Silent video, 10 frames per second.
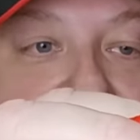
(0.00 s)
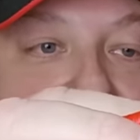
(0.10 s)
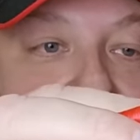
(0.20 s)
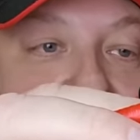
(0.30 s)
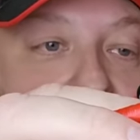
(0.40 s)

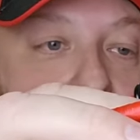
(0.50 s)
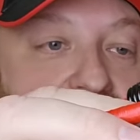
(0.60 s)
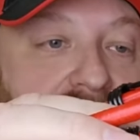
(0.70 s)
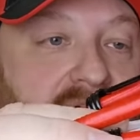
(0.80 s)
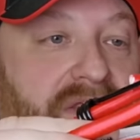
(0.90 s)
There's a little
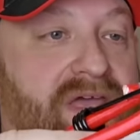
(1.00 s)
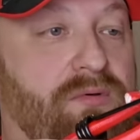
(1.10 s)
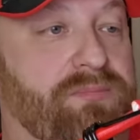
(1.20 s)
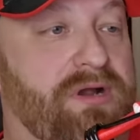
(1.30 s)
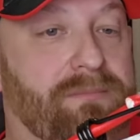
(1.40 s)
one, and
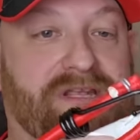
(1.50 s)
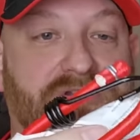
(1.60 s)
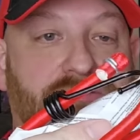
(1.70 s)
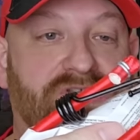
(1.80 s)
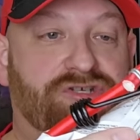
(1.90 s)
that would
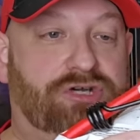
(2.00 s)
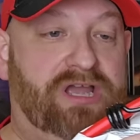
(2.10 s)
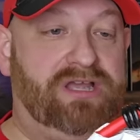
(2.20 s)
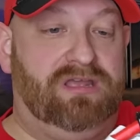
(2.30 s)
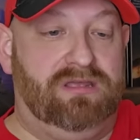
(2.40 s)
probably do the
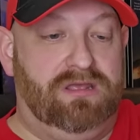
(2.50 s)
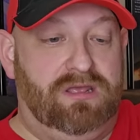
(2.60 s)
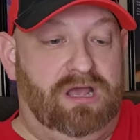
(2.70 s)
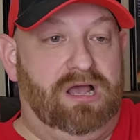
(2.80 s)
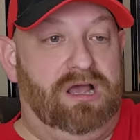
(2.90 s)
trick.
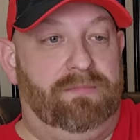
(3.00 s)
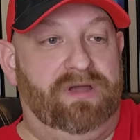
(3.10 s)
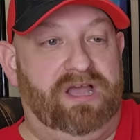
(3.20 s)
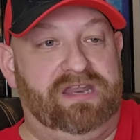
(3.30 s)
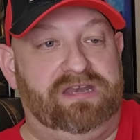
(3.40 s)

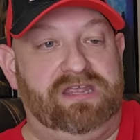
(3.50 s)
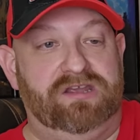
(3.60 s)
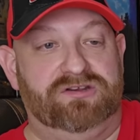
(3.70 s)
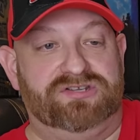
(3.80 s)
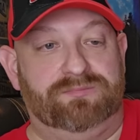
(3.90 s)
Um, and then
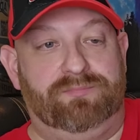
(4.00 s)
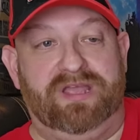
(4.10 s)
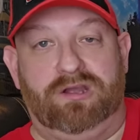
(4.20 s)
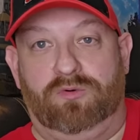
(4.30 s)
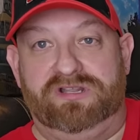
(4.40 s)
here's
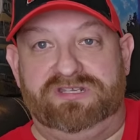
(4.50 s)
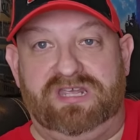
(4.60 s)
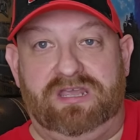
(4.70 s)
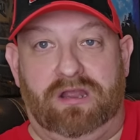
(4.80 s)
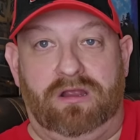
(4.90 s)
bigger
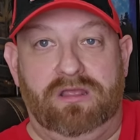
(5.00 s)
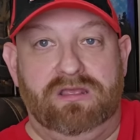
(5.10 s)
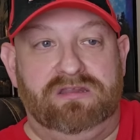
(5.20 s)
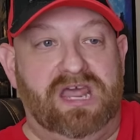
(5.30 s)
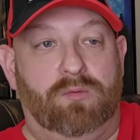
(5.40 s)
ones here.
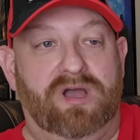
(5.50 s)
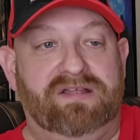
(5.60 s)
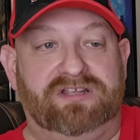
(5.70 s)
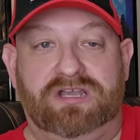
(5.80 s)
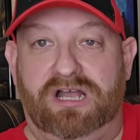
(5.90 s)
Now we'll
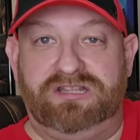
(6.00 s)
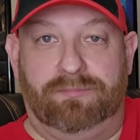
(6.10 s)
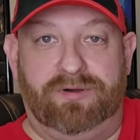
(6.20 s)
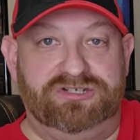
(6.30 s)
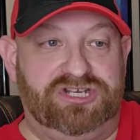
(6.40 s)
have to cut
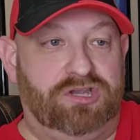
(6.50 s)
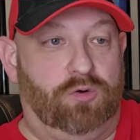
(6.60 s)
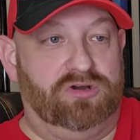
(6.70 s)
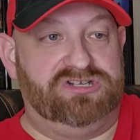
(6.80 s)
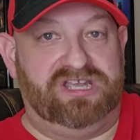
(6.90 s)
the bungee
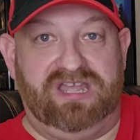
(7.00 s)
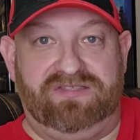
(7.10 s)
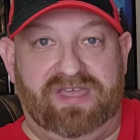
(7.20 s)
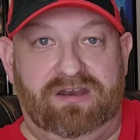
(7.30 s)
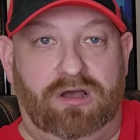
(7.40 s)
cord to
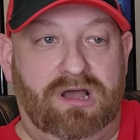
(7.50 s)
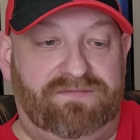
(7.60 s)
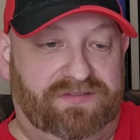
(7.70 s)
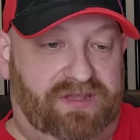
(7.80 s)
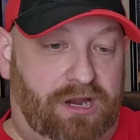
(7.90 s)
get that
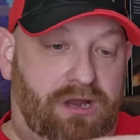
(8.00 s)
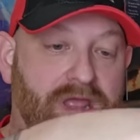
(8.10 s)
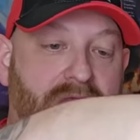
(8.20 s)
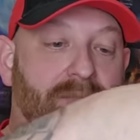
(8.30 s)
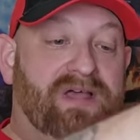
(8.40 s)
off of there,
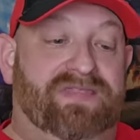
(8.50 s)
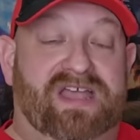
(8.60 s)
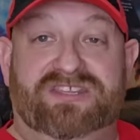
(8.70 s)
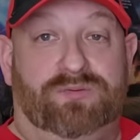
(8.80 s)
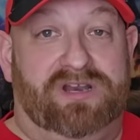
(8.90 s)
but
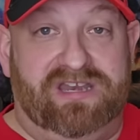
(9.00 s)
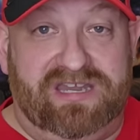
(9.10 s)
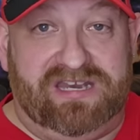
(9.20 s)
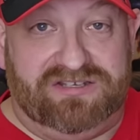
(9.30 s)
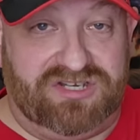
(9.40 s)
that's what I
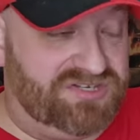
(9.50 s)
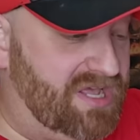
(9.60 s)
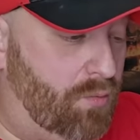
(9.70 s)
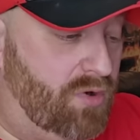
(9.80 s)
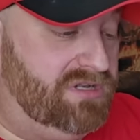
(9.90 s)
needed, just
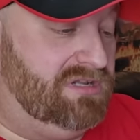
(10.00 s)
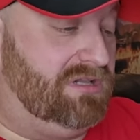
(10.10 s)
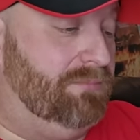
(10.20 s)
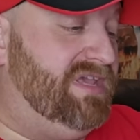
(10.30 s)
that one little